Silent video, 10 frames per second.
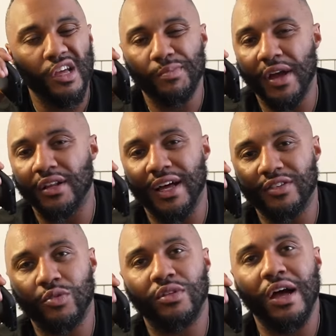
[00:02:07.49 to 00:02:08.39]
pay the
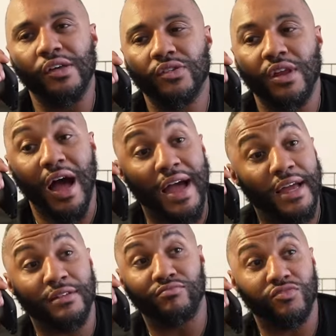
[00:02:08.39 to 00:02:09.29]
last $2,000,
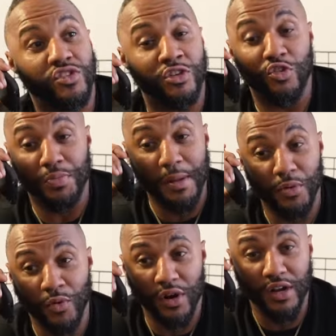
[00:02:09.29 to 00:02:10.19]
I send you the
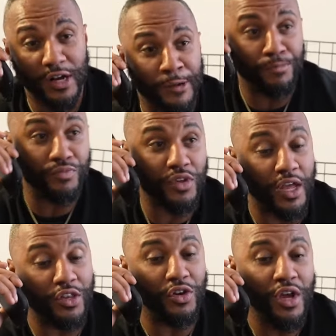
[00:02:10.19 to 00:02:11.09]
paperwork,
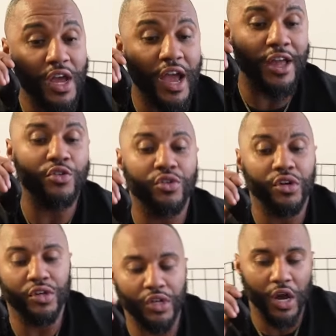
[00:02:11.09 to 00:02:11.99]
and you're good to